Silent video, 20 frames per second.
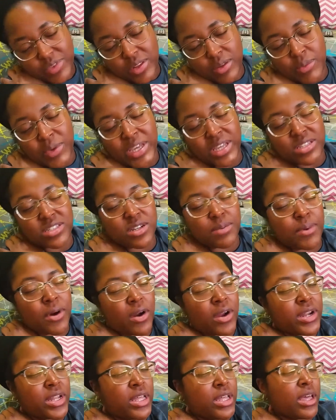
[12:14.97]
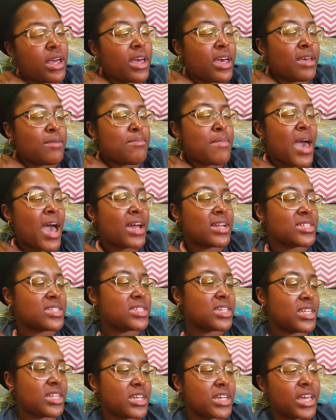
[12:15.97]
We get to the party, and
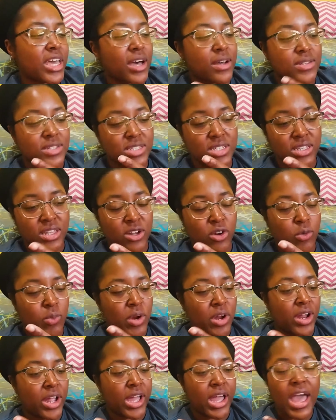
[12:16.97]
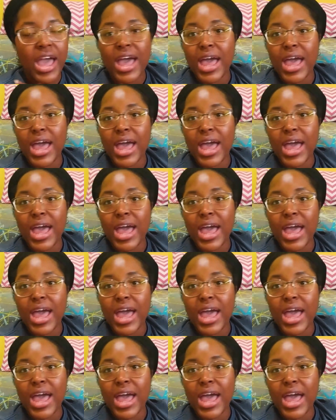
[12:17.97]
Madison and Kelsey, they're wearing